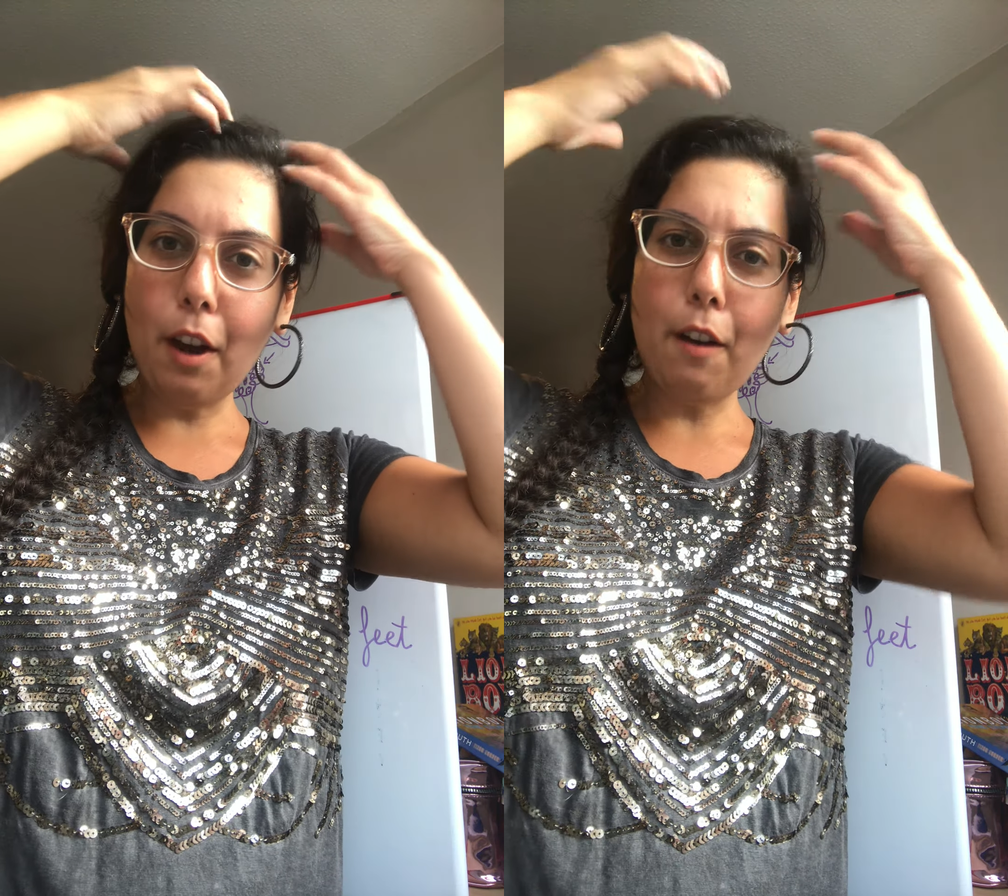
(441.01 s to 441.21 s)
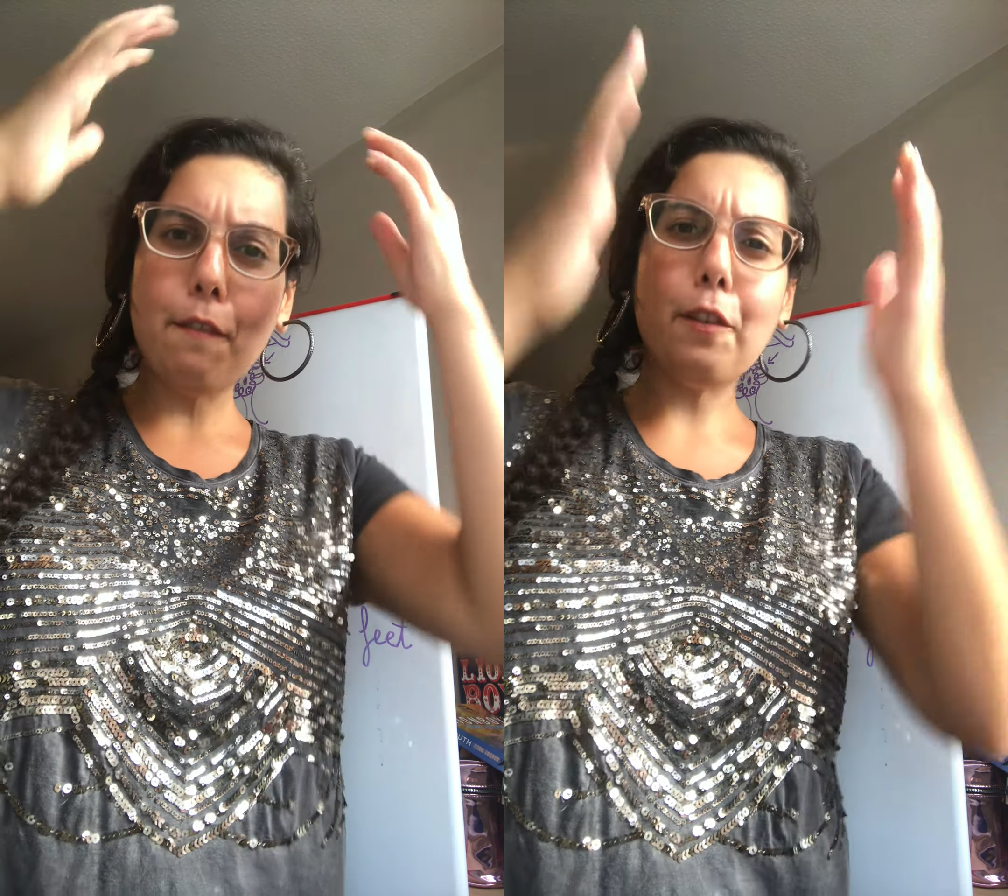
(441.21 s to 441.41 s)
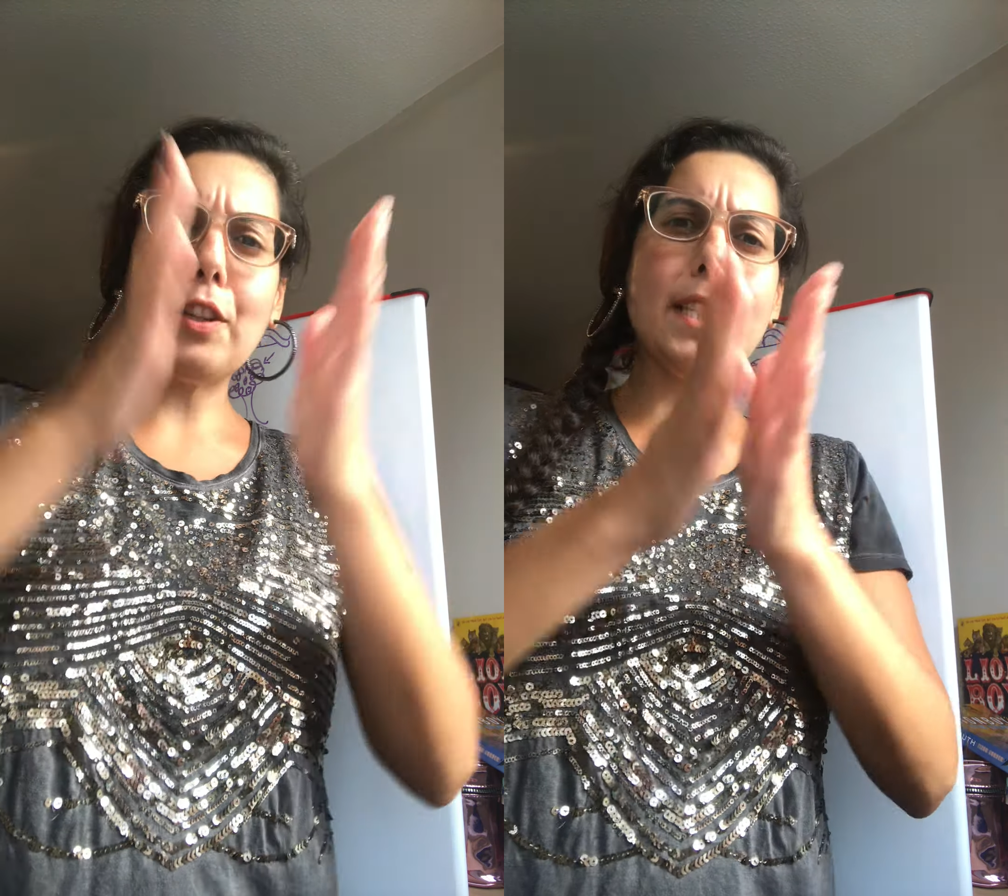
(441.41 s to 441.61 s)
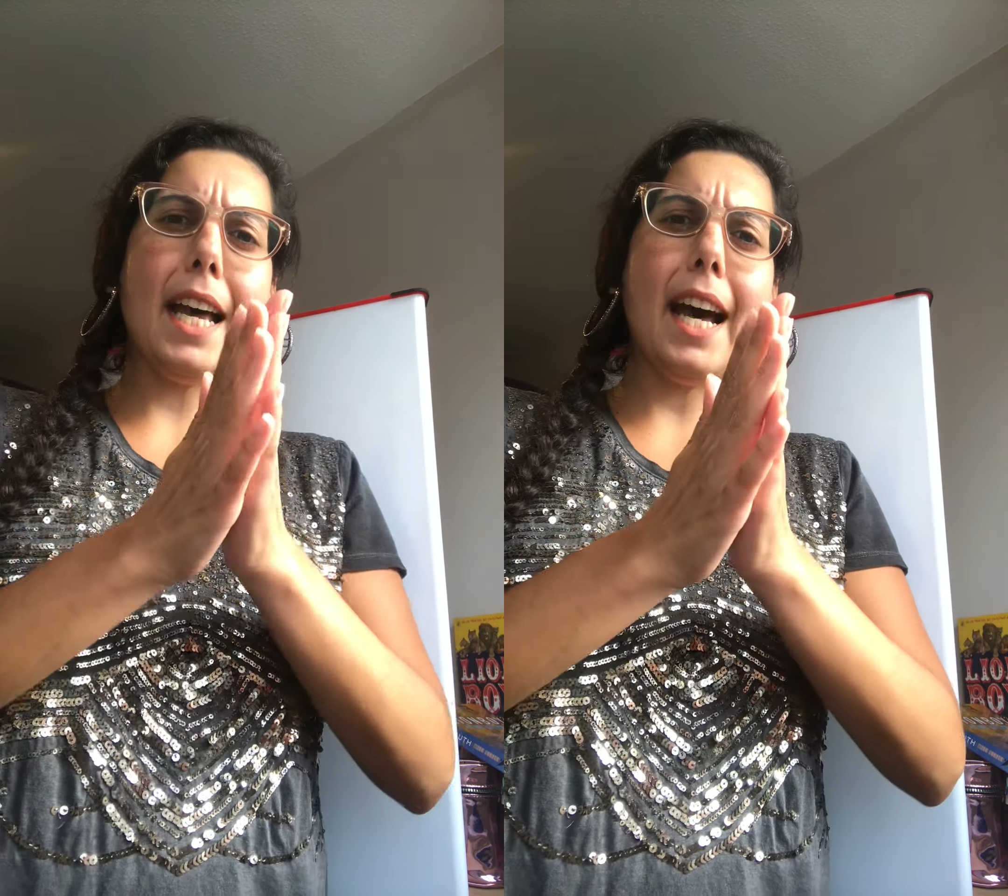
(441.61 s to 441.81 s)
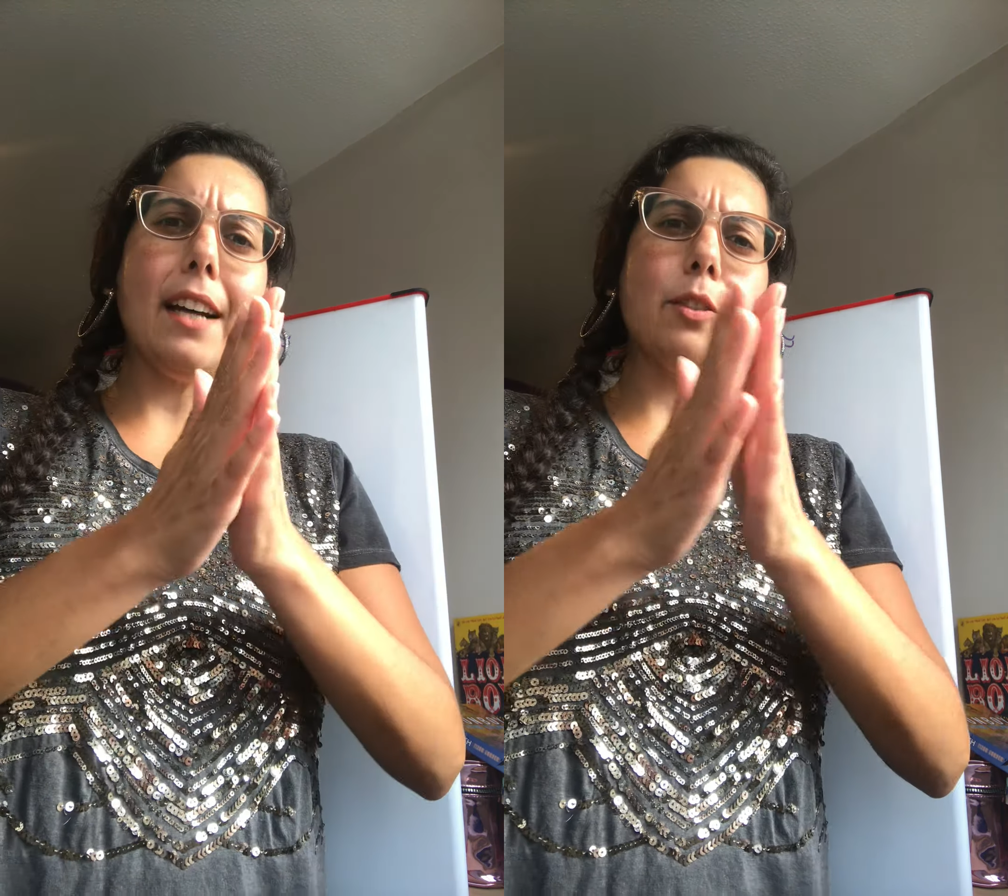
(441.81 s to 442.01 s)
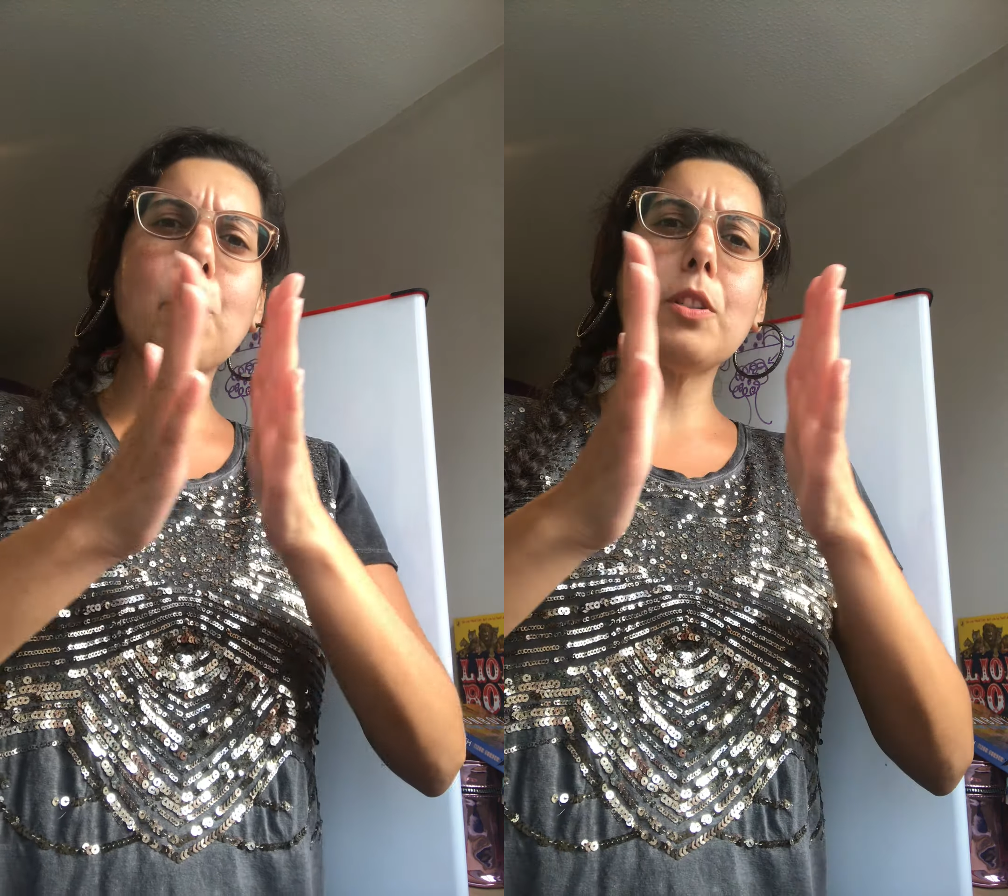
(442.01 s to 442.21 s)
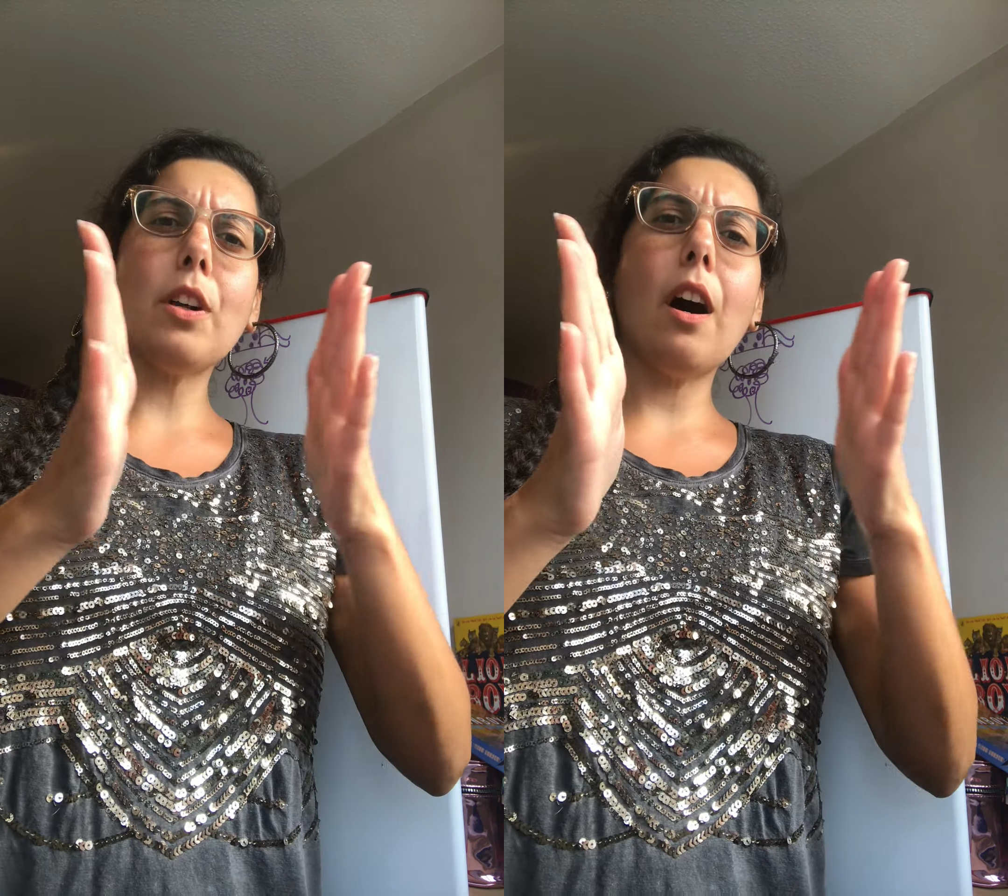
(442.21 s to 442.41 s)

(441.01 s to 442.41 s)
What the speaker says: For his hat was